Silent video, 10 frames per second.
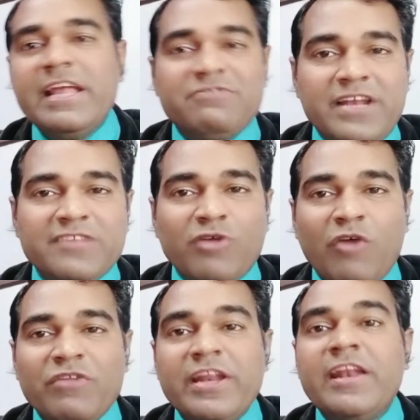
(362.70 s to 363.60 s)
well as
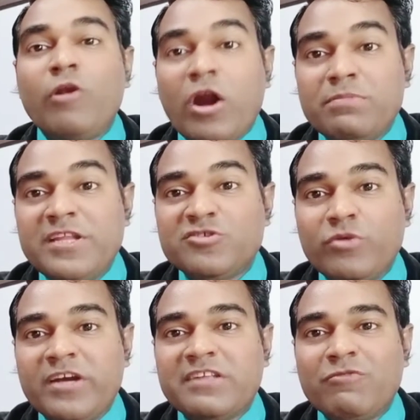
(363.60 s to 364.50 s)
offline, and lot many
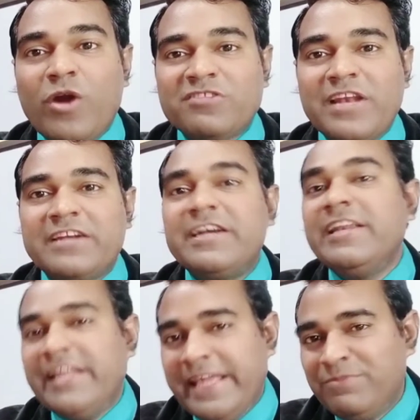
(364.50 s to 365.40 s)
students have got selected
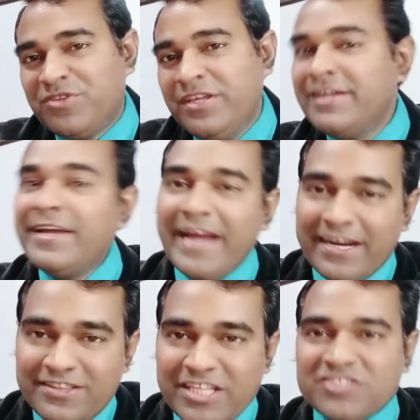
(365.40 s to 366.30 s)
in AMC,
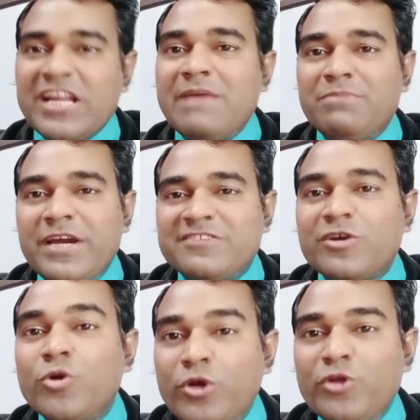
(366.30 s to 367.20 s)
and this time it's a
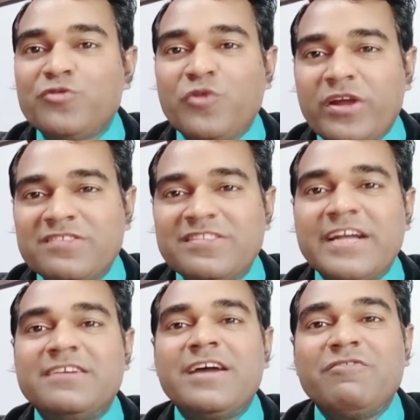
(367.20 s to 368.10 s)
good news for us
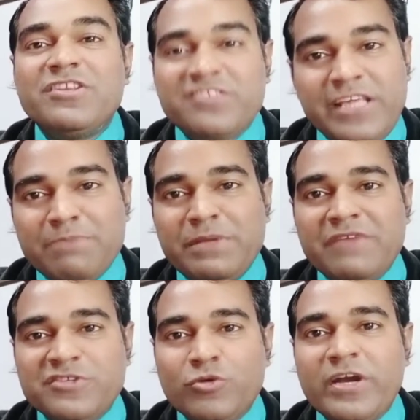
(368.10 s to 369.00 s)
that our
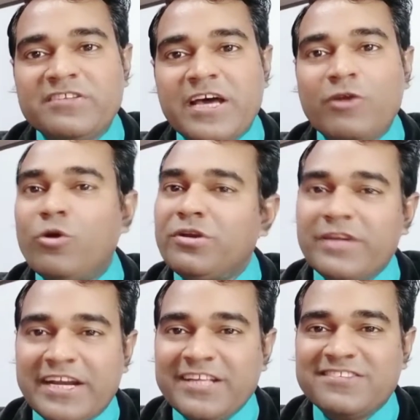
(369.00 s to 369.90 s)
CAPF students are
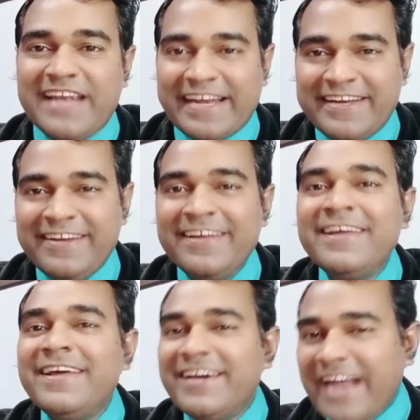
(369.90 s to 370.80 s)
getting selected.
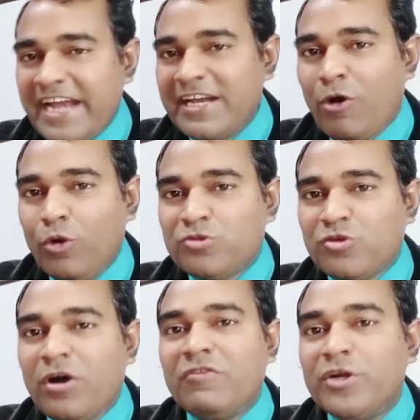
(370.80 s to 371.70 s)
Right now
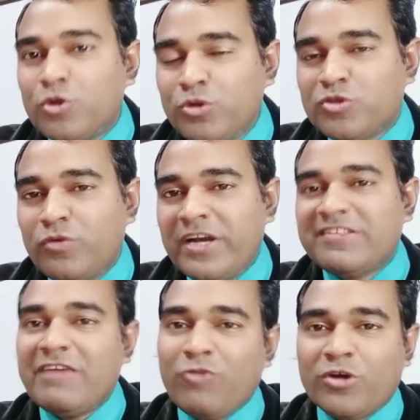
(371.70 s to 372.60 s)
also our 2 students
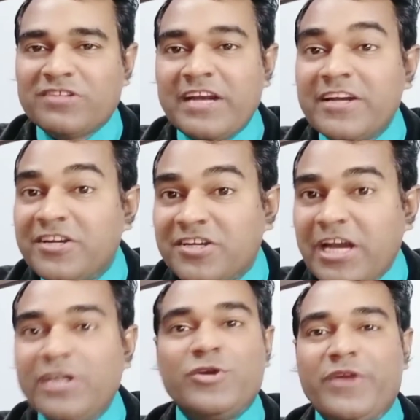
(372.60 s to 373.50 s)
have got selected
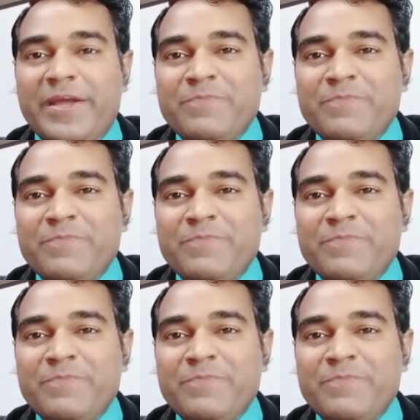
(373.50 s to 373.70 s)
till today.